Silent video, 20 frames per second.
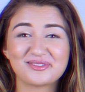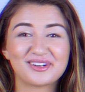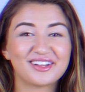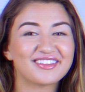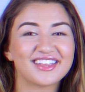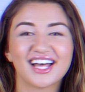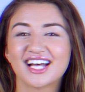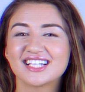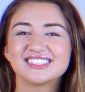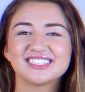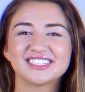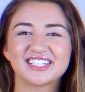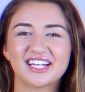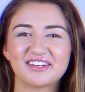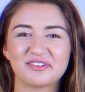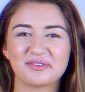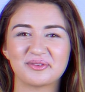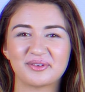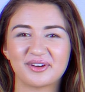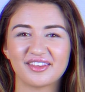Well, that's it
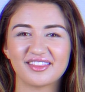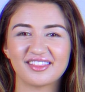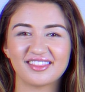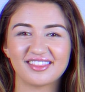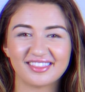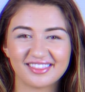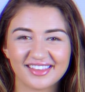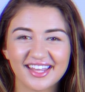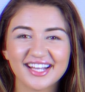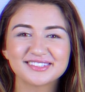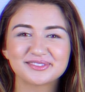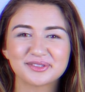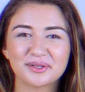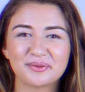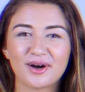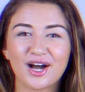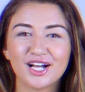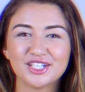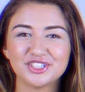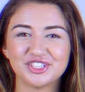everyone. Thanks for
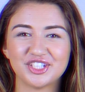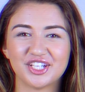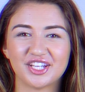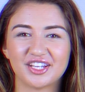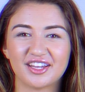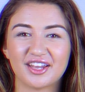watching